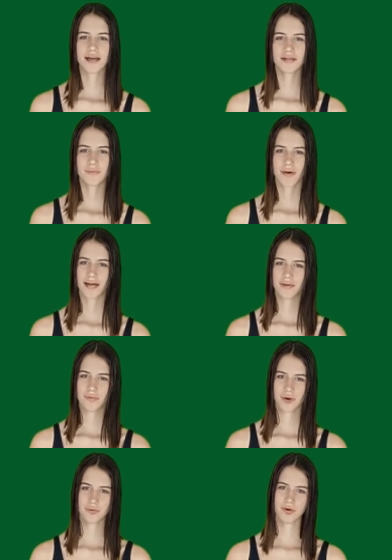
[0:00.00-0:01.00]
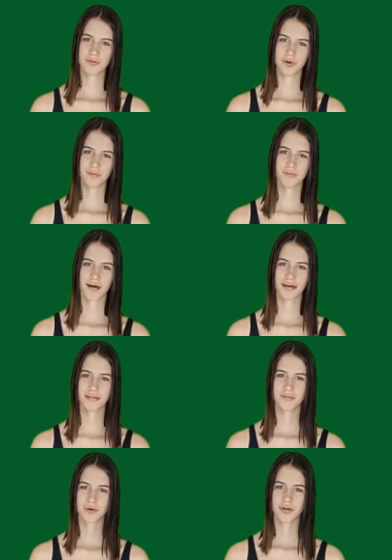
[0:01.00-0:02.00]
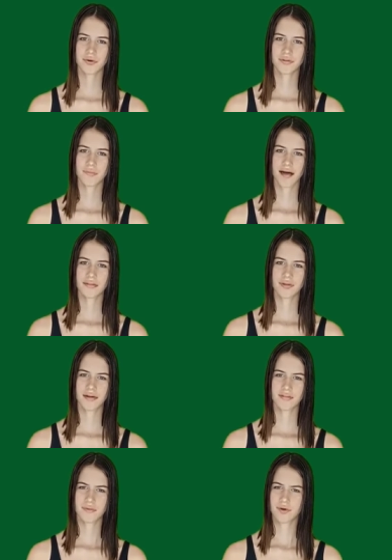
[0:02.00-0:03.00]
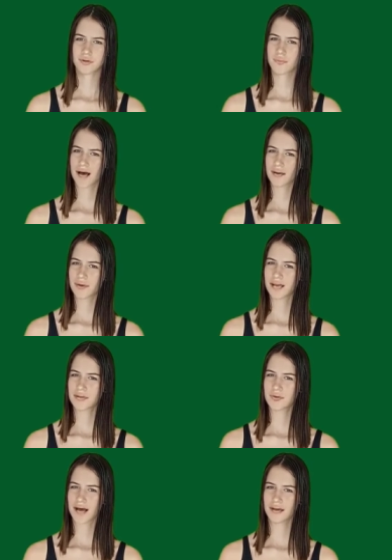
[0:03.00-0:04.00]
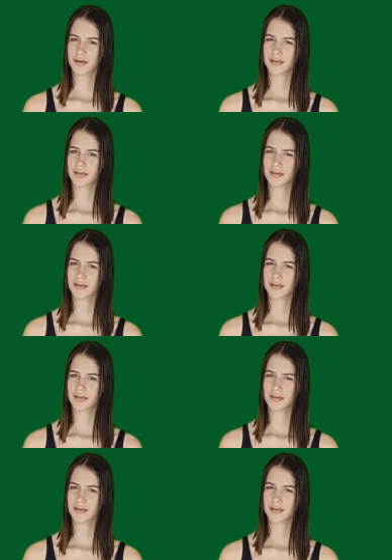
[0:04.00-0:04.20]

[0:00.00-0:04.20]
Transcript: independently or through third parties for use by its customers via the internet.